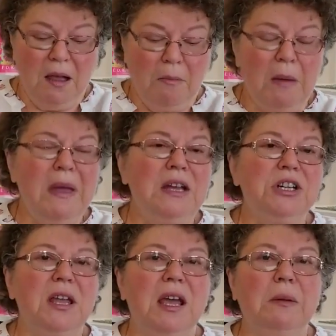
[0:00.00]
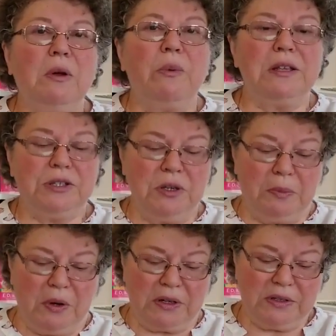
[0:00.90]
My magic animal rescue
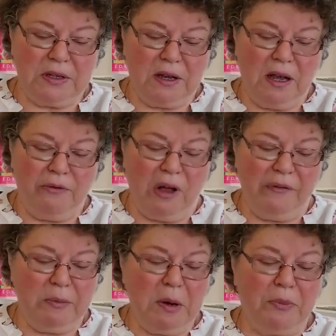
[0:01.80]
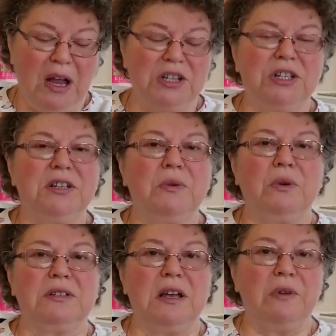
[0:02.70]
books evolved from a project I
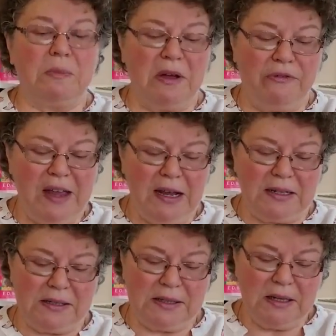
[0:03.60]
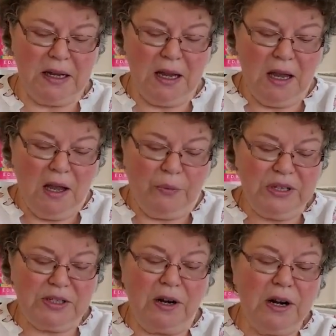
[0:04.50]
worked on with my fans. We
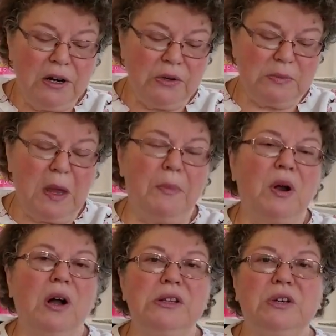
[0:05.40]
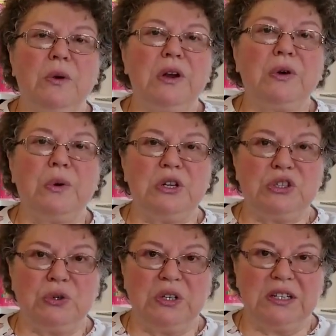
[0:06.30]
started a newspaper called the Greater
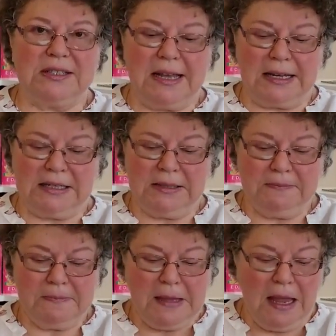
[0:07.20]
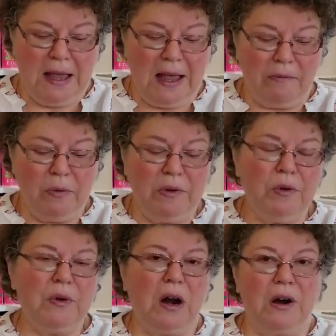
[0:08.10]
Greensword Gazette. Everyone wrote